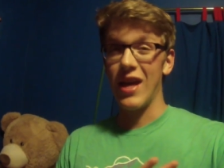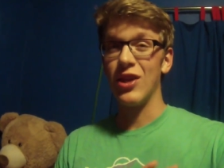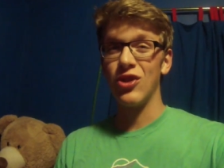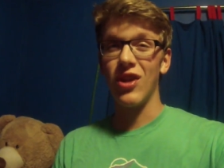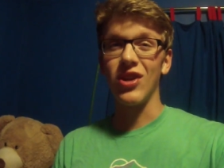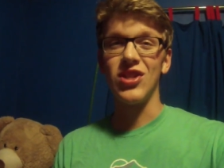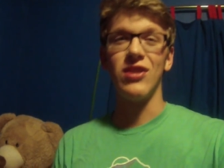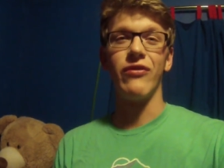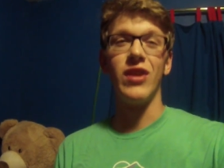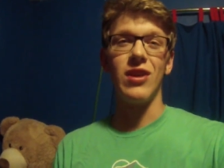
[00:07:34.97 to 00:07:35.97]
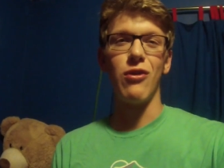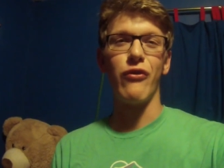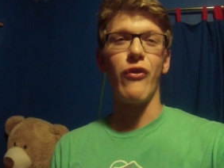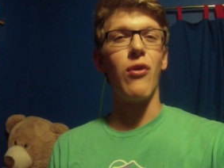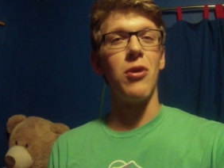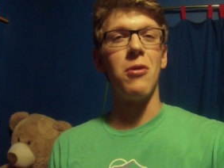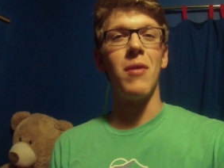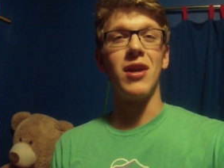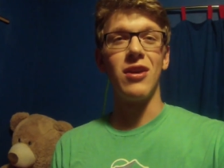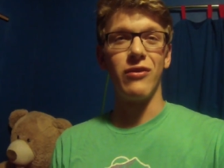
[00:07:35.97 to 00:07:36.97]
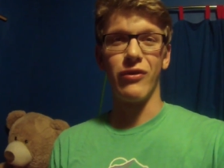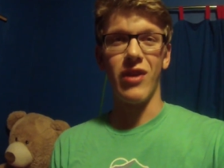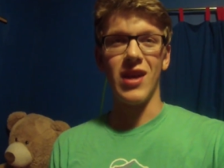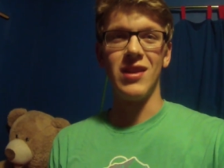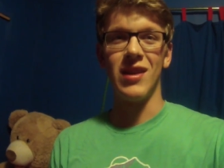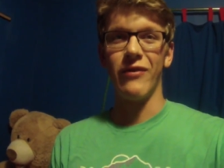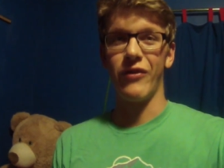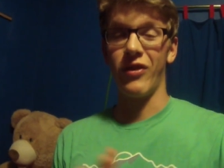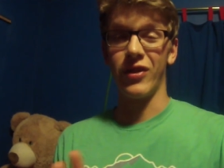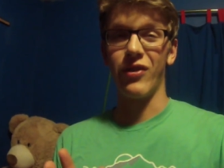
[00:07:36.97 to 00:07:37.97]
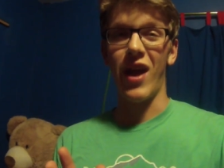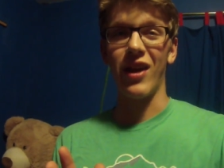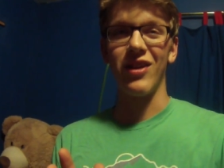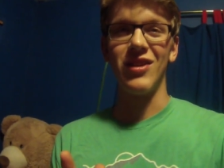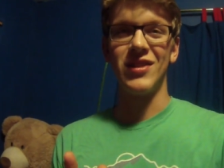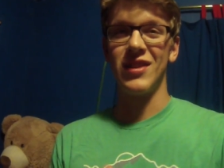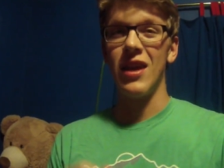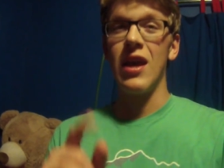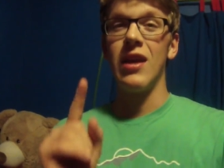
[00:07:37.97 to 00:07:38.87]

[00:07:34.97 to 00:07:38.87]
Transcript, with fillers: introduction video for my good friend Fallen Crackers.